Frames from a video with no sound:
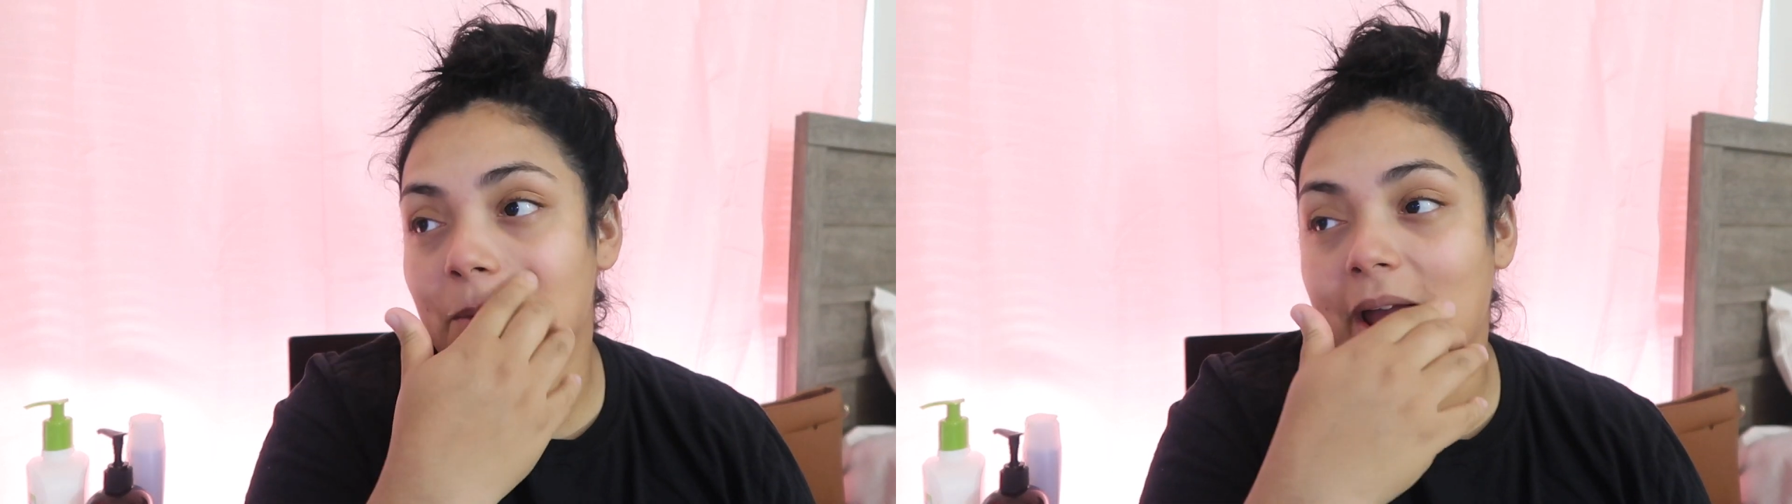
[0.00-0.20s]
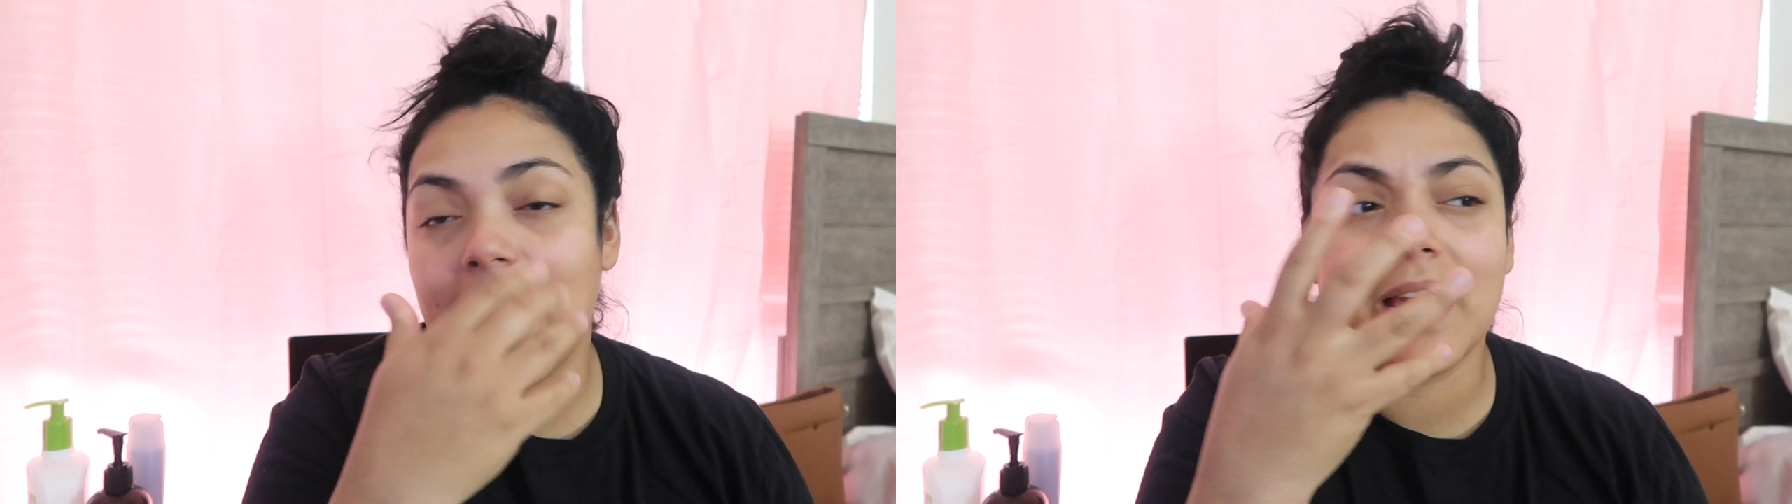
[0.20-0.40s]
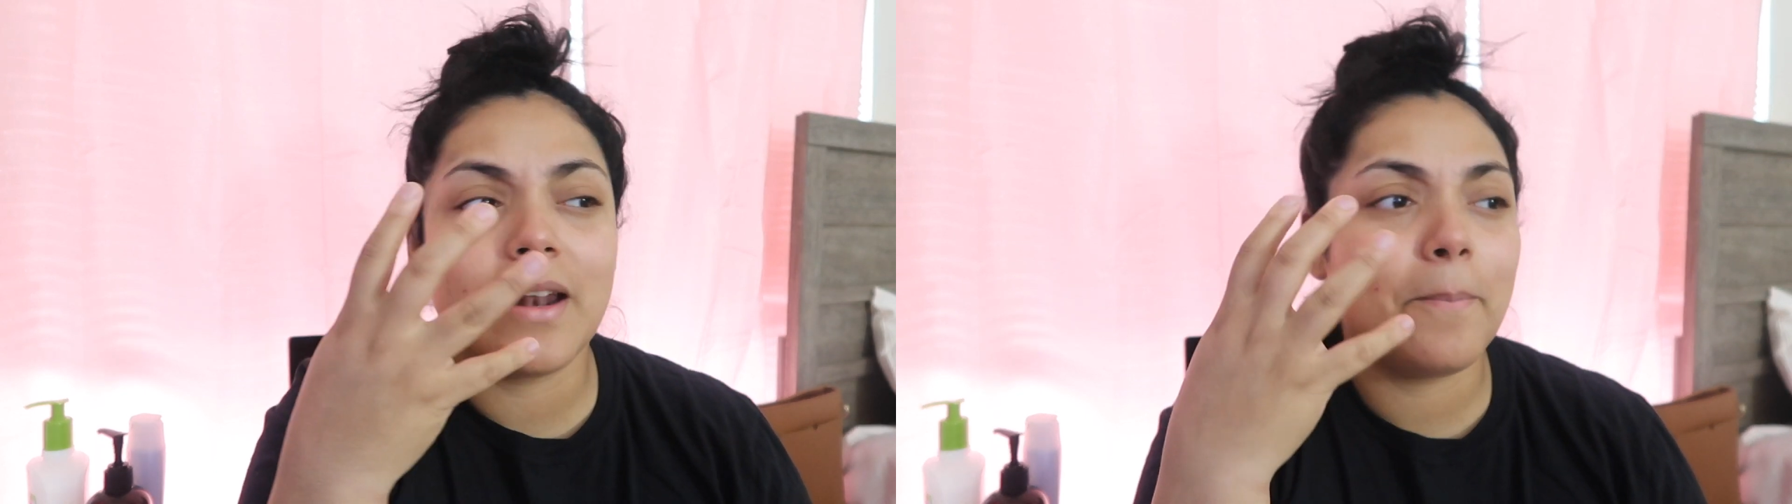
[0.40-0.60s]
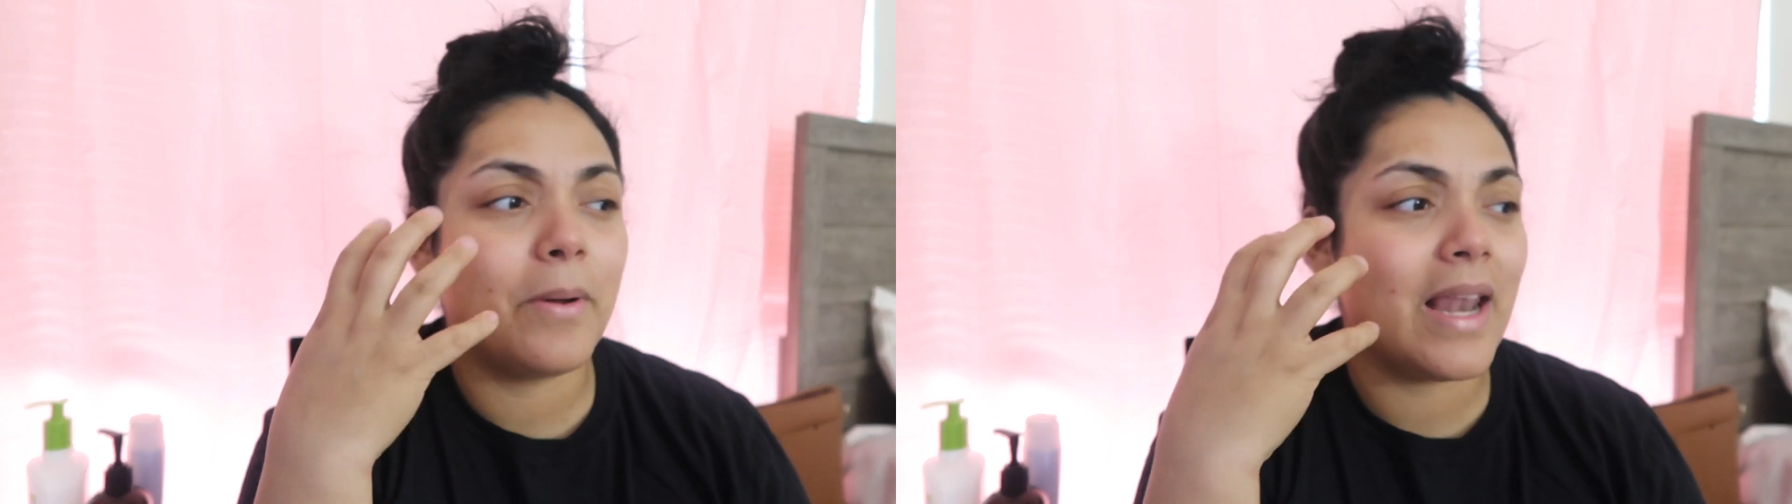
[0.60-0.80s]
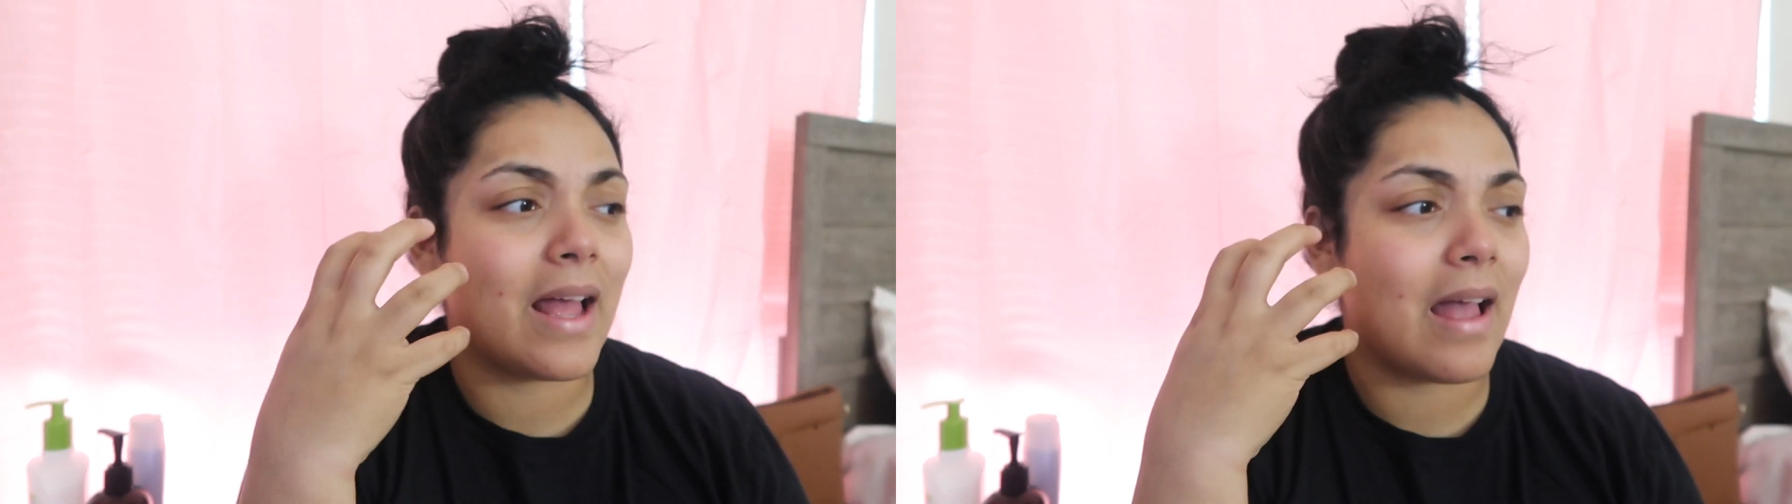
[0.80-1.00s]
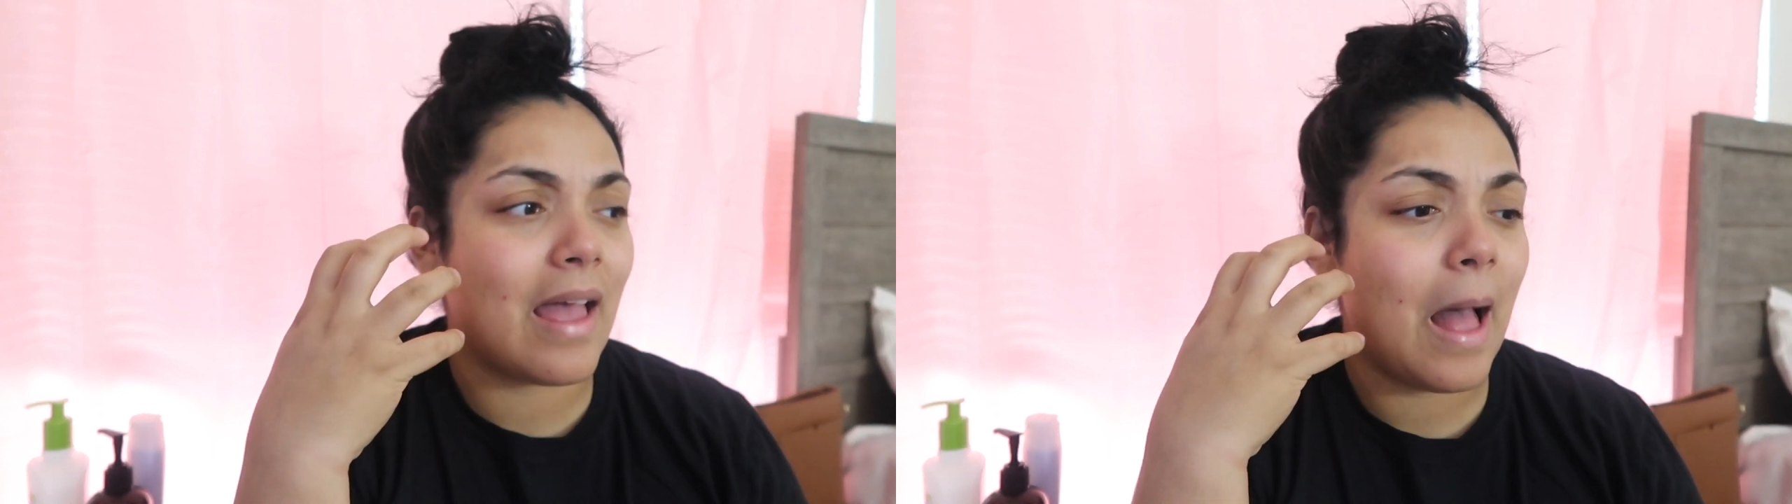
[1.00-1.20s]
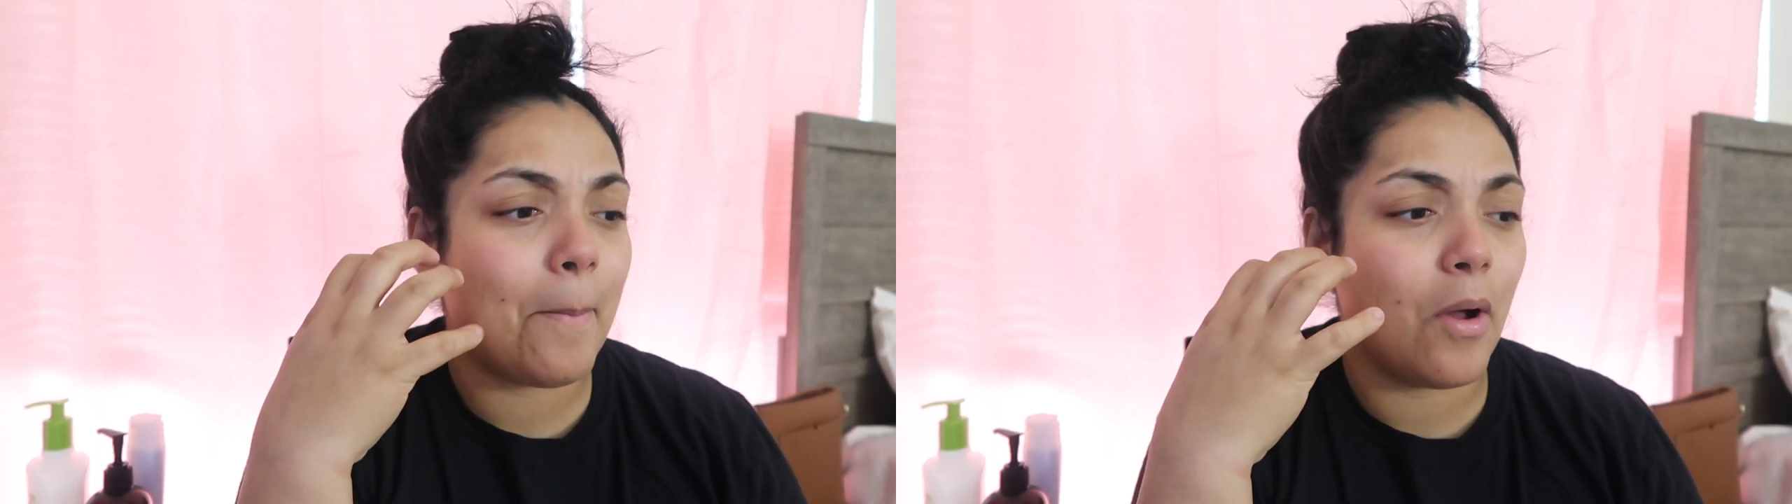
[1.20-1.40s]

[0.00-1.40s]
away i need to put like a cap